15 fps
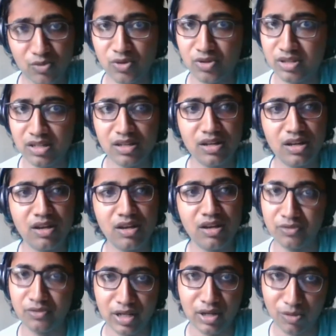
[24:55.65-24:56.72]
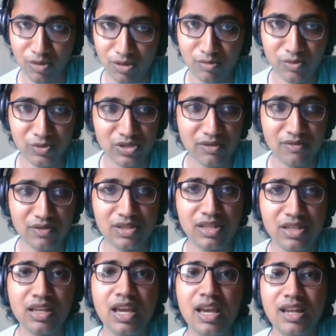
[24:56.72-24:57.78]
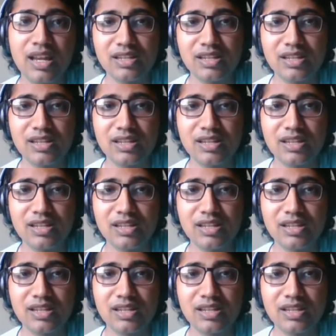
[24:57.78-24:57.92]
more than enough for almost everything.